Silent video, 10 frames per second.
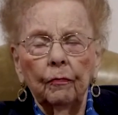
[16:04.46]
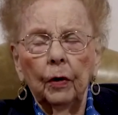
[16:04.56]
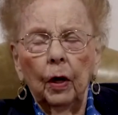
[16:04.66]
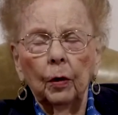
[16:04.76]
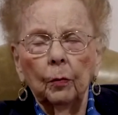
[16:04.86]

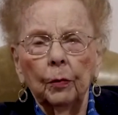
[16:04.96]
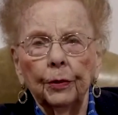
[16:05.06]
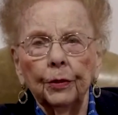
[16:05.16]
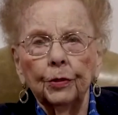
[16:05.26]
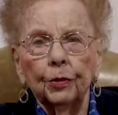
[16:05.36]
honorable
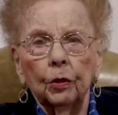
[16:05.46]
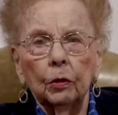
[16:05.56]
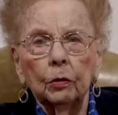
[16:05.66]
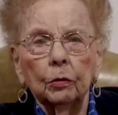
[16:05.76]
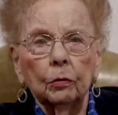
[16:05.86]

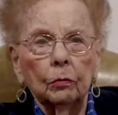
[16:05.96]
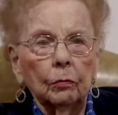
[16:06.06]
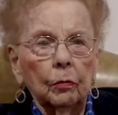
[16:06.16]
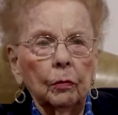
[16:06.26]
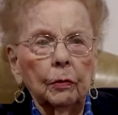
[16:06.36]
discharge,
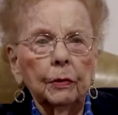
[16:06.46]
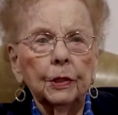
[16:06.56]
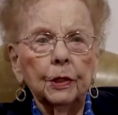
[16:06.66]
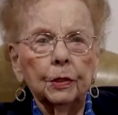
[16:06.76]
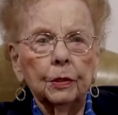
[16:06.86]
or it
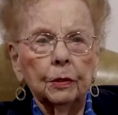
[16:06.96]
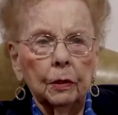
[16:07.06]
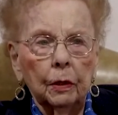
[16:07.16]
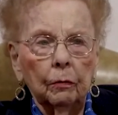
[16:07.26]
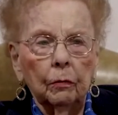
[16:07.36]

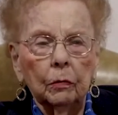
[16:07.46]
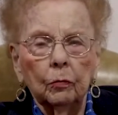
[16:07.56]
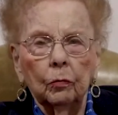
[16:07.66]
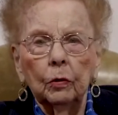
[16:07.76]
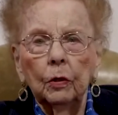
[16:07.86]
was,
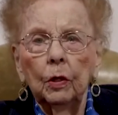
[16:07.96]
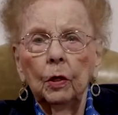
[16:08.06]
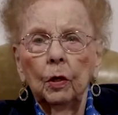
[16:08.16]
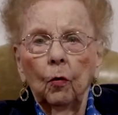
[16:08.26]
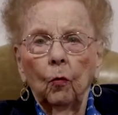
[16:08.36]

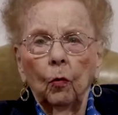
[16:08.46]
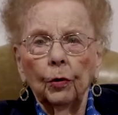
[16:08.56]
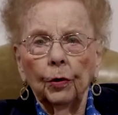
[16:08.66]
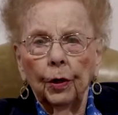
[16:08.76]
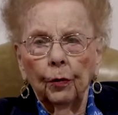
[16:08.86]
we're
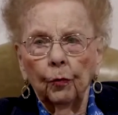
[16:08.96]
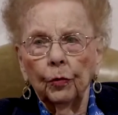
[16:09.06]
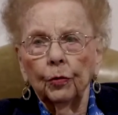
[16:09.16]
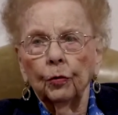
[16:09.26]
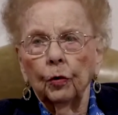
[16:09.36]
done
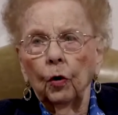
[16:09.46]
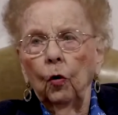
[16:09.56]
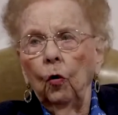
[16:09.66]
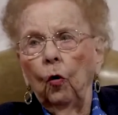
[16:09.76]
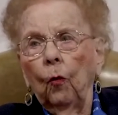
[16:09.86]
with you, go
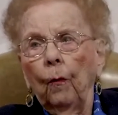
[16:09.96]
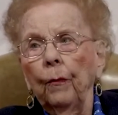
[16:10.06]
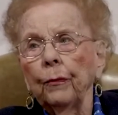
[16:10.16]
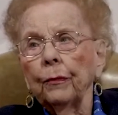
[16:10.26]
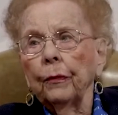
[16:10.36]
home
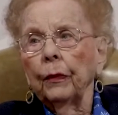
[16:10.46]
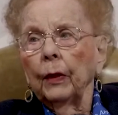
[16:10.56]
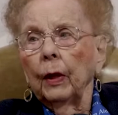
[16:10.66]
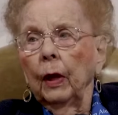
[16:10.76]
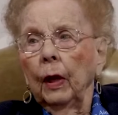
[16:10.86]

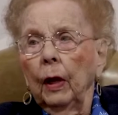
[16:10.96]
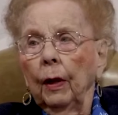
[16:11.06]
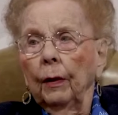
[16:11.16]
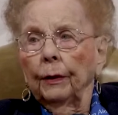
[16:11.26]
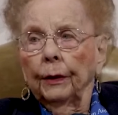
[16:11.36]

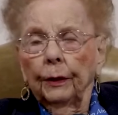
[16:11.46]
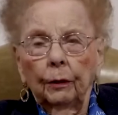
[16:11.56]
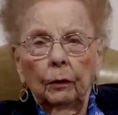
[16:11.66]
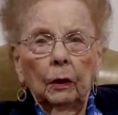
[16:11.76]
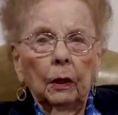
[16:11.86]

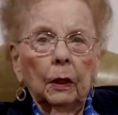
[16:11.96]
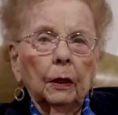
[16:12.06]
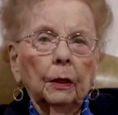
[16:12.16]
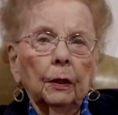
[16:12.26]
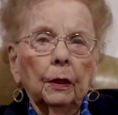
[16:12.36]
deal.
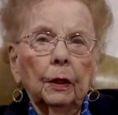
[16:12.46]
And